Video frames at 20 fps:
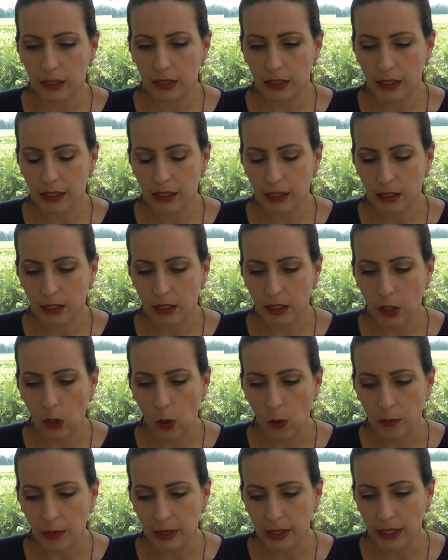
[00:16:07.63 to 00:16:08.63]
this
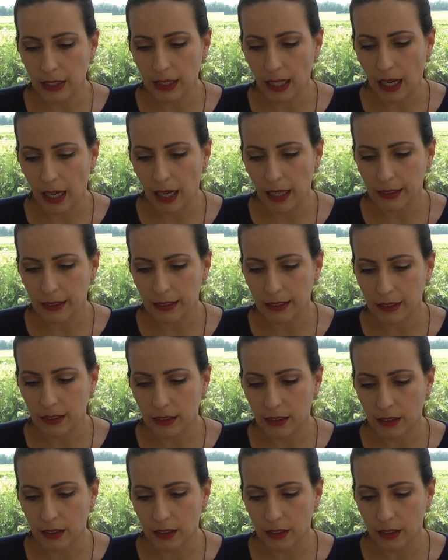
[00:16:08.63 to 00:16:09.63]
company, I
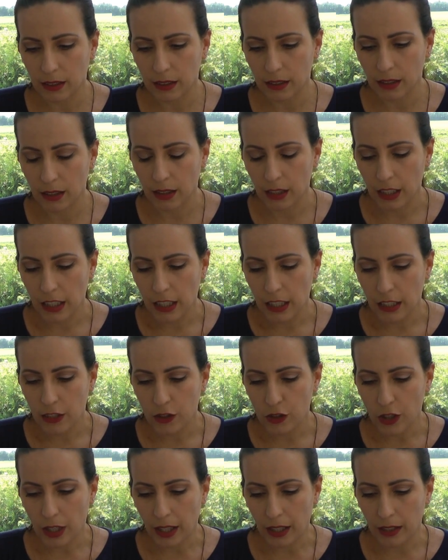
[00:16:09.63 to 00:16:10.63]
did
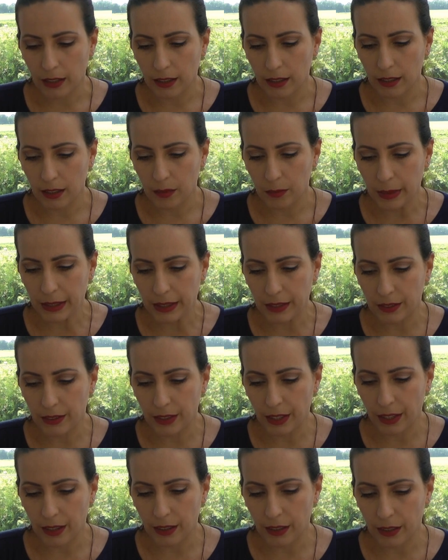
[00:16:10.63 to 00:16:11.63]
check a little bit
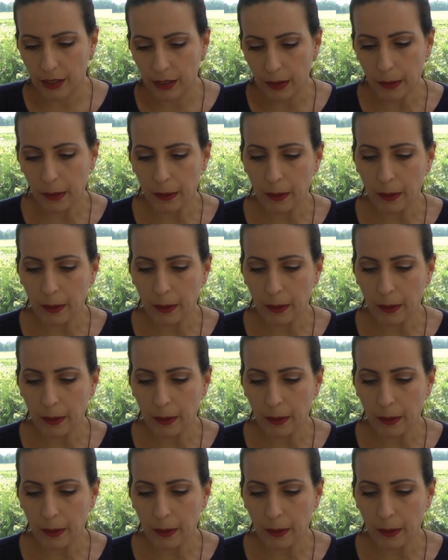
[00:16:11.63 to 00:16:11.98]
their